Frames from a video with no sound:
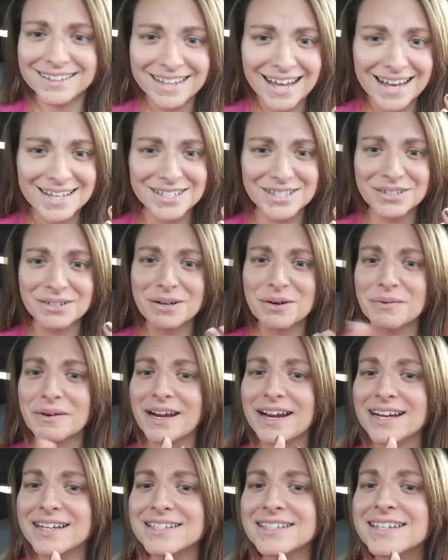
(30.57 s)
the last three
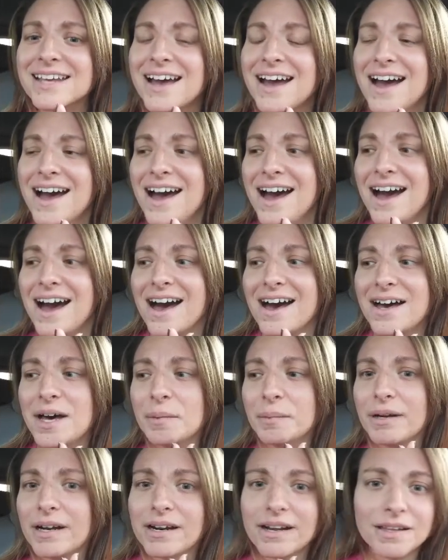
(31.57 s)
weeks.
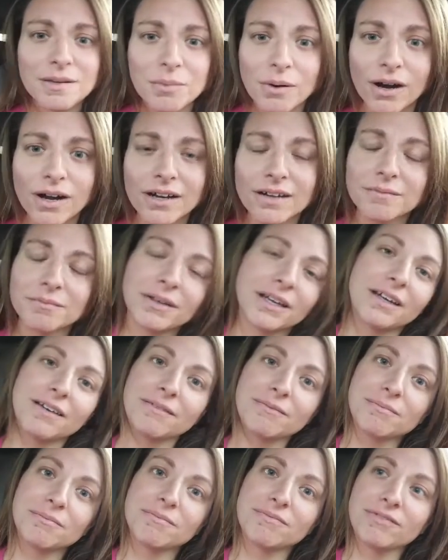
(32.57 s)
Um, and another part of
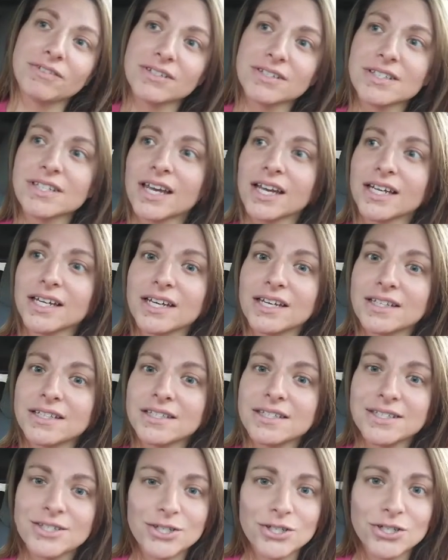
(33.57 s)
me feels like
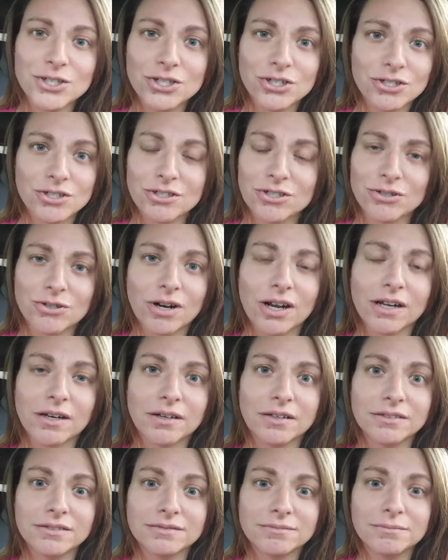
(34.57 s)
it's just
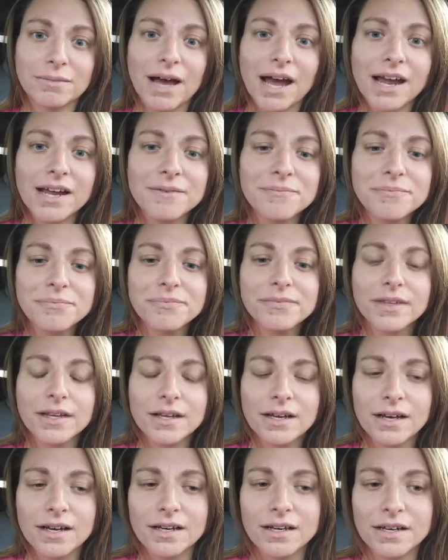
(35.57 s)
drug by.
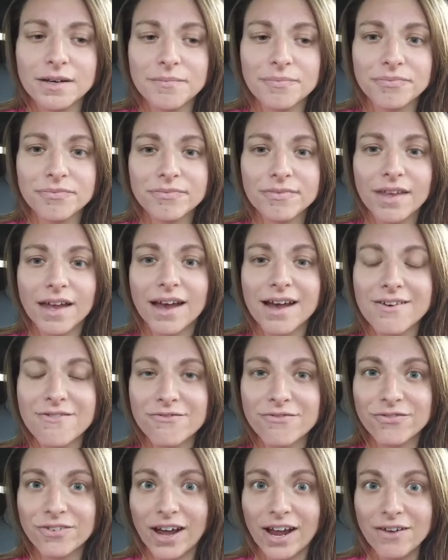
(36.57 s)
Um, at
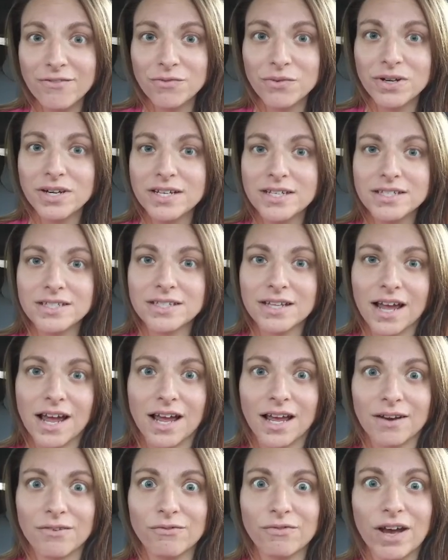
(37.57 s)
five weeks
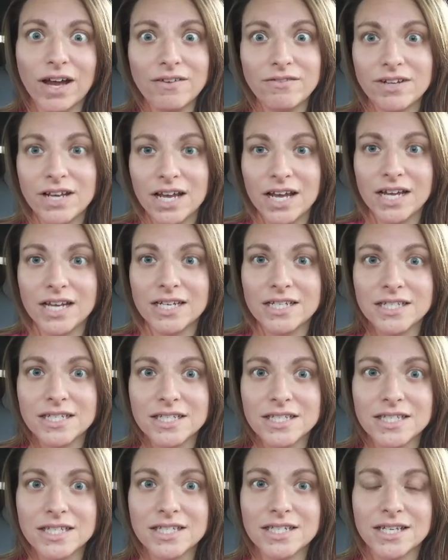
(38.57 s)
and five
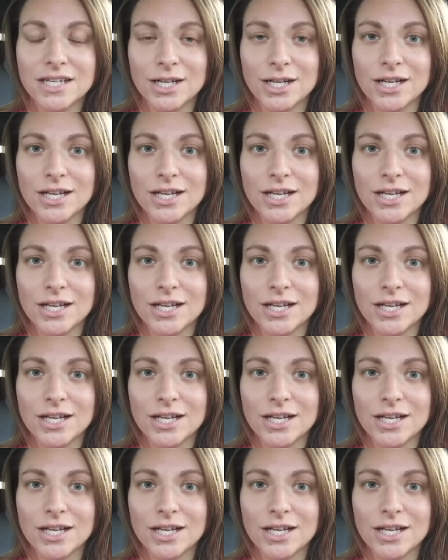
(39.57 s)
days,